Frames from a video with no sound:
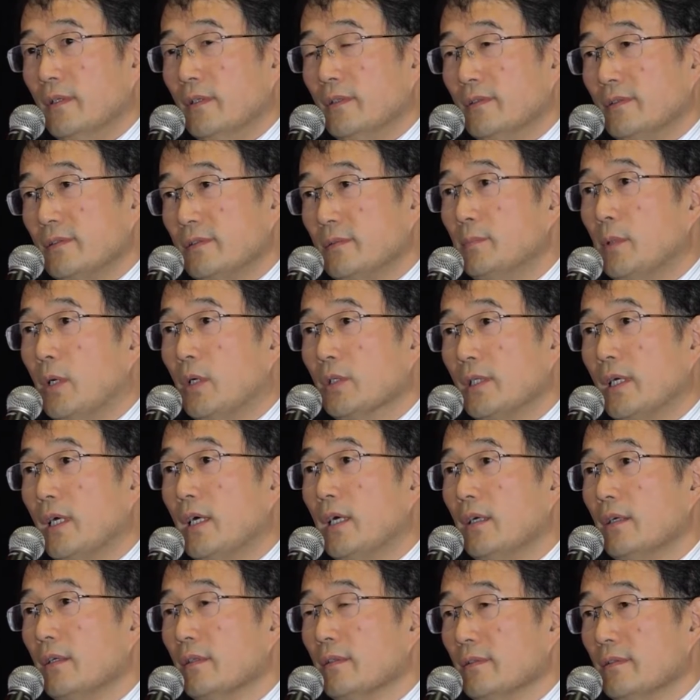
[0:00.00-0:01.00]
small
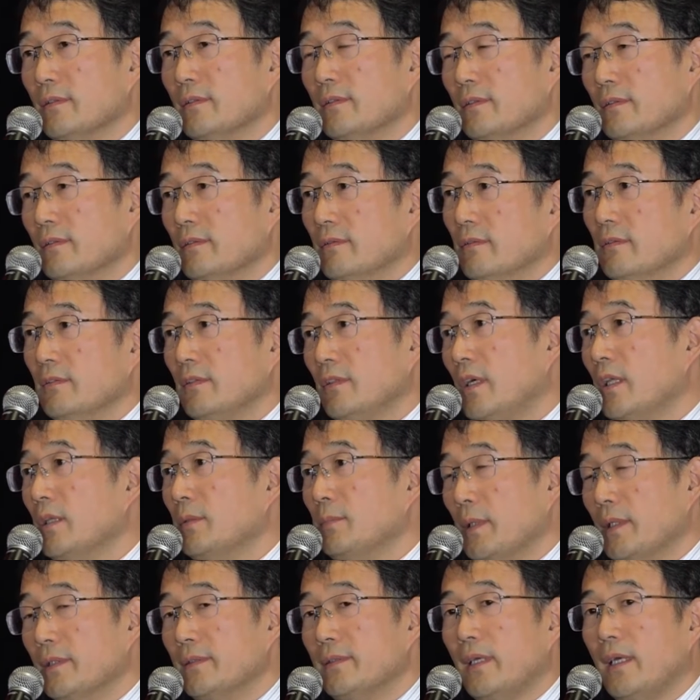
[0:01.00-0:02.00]
town kind
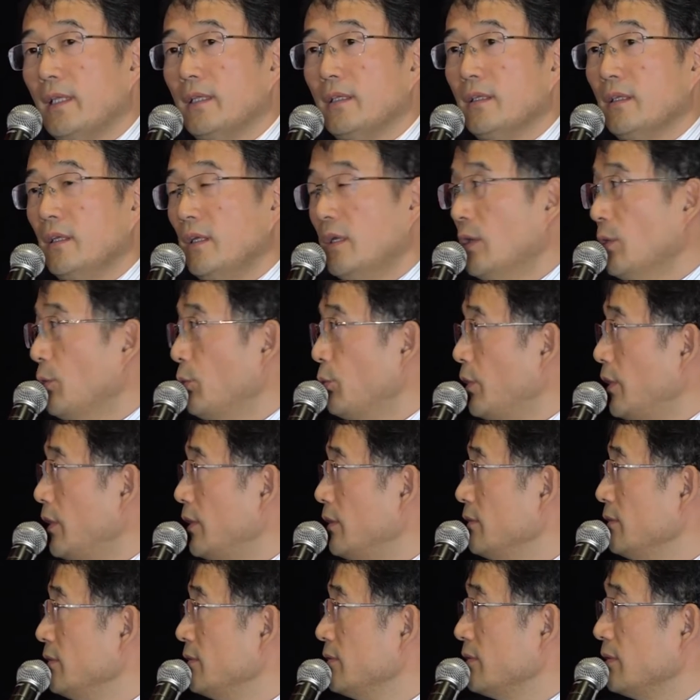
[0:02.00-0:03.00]
of mindset,
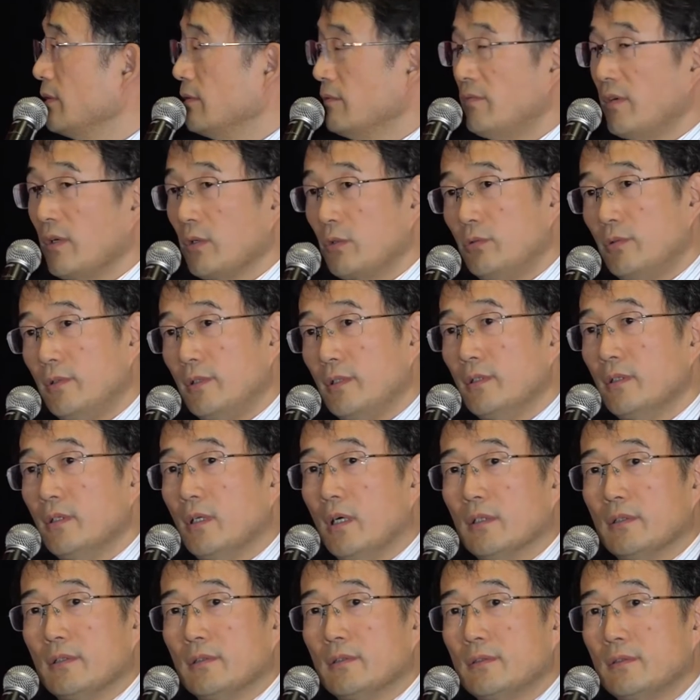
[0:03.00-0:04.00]
where Vancouver is
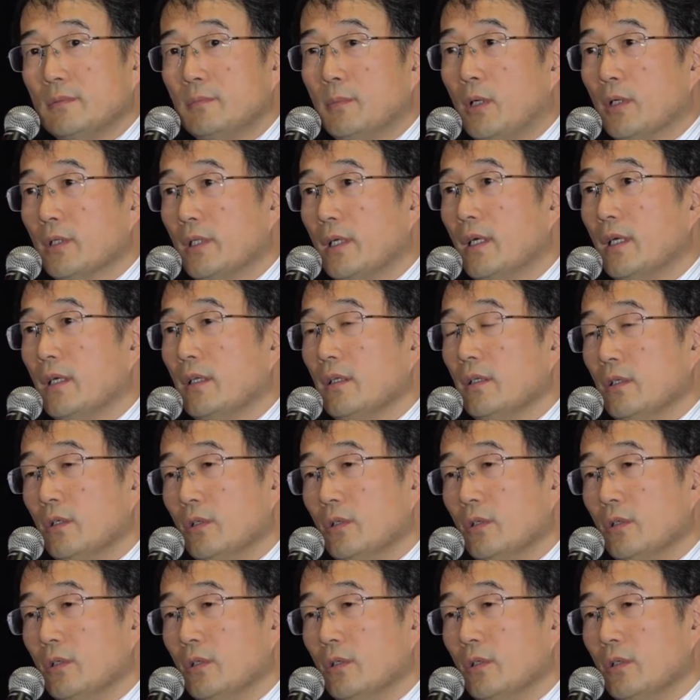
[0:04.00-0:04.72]
not small town,